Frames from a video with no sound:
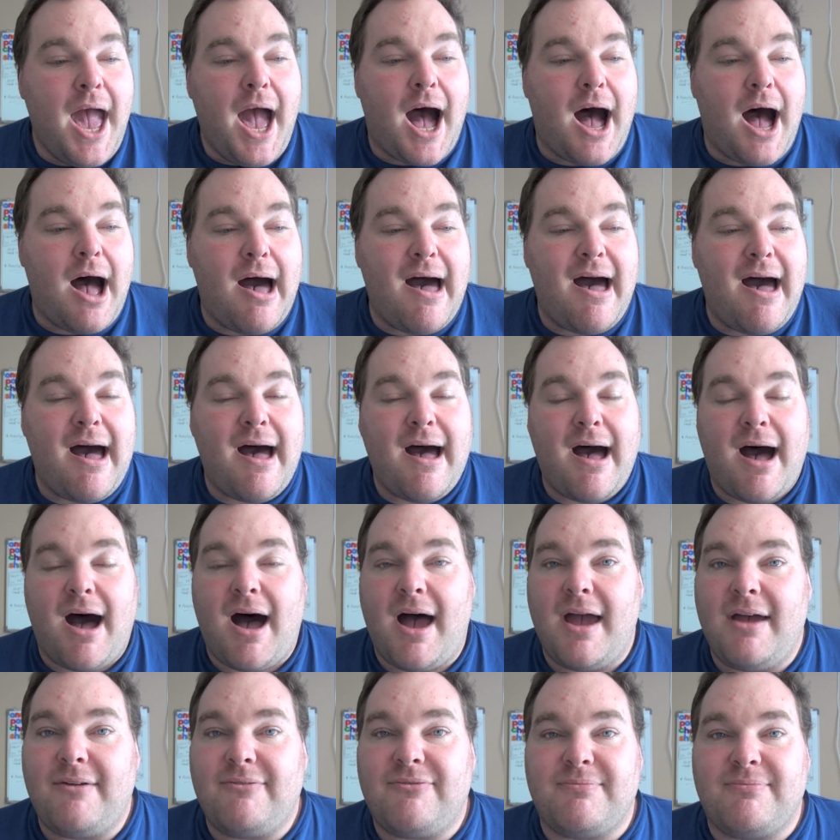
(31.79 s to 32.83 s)

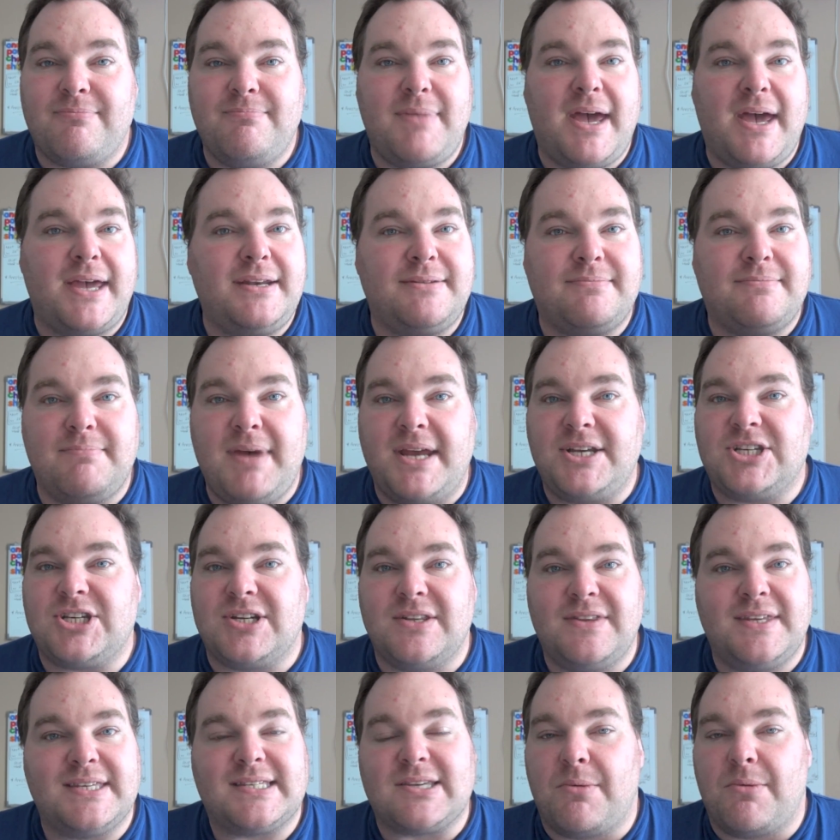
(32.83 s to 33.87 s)
I've made
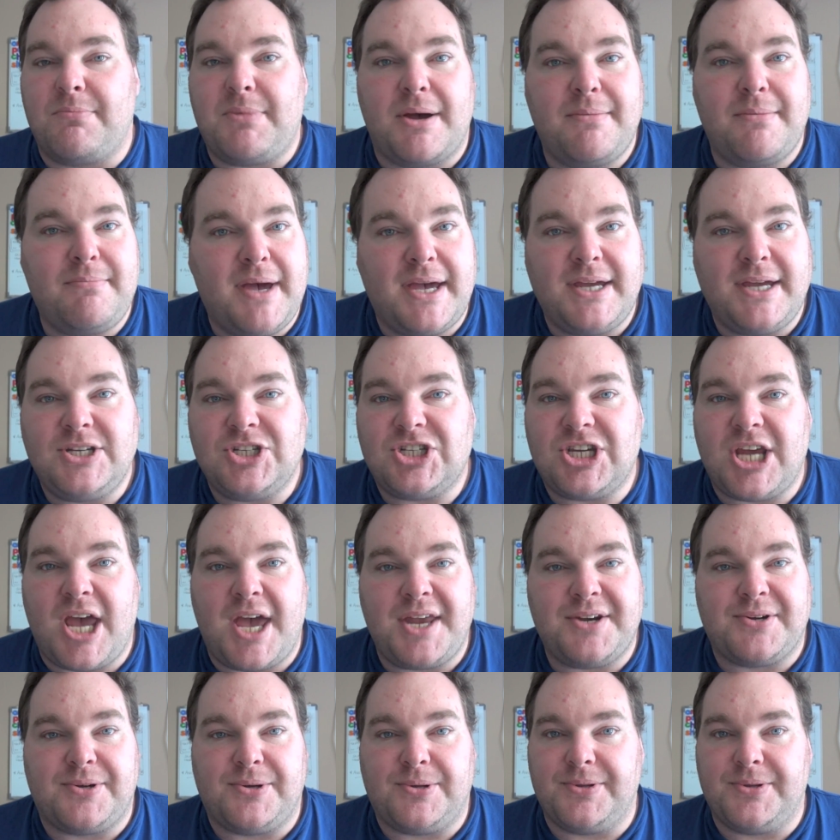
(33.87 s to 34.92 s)
mention of this on my main
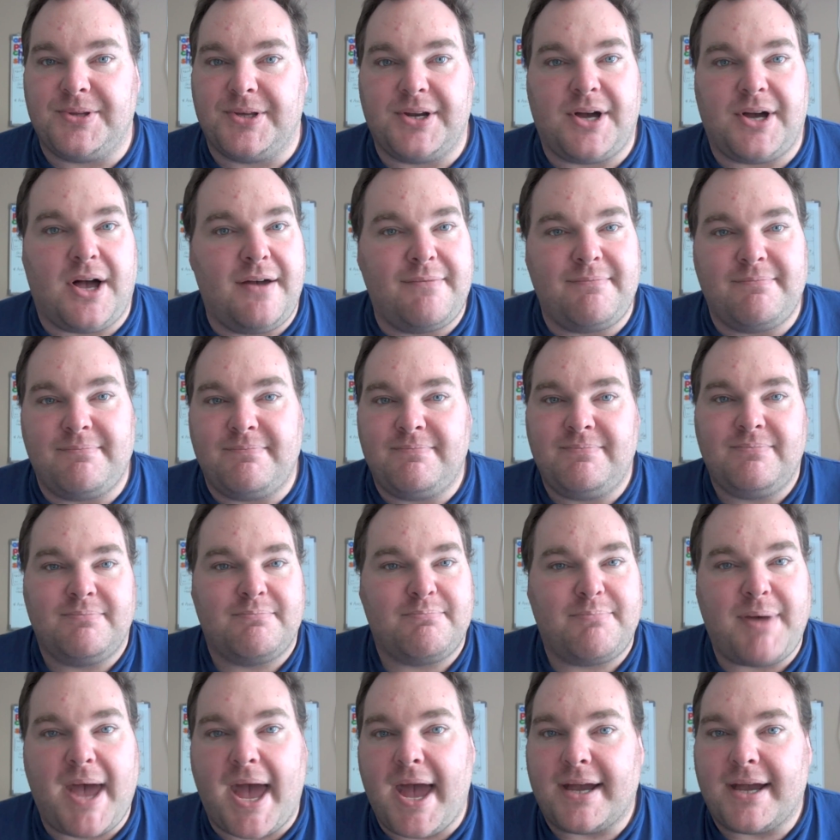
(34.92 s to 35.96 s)
channel that I'm
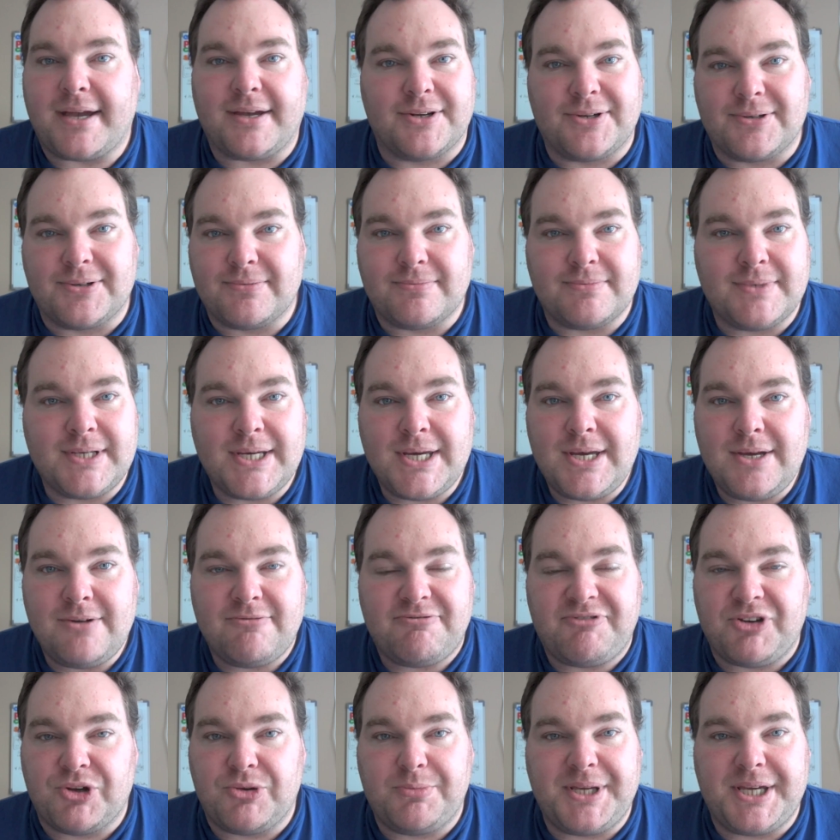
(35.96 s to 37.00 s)
back and
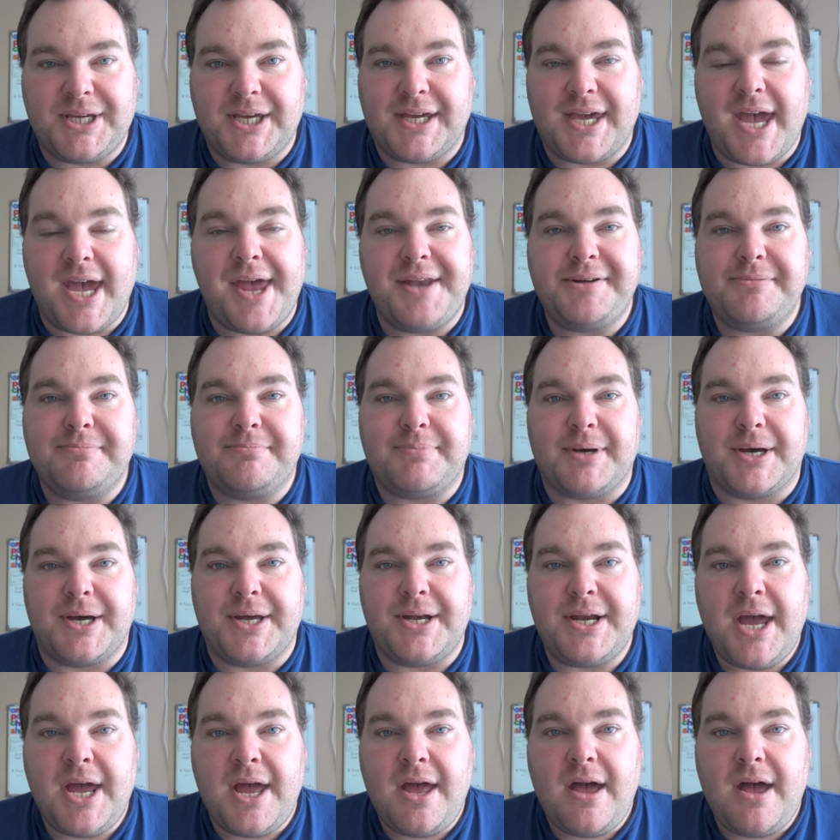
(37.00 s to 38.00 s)
filming again, but